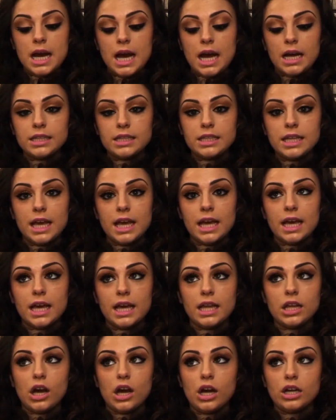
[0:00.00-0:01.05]
And
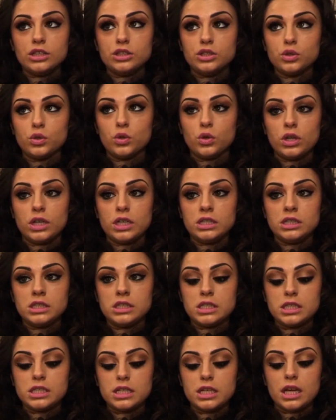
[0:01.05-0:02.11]
then I
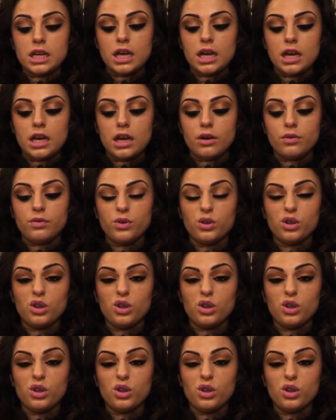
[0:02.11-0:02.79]
joined a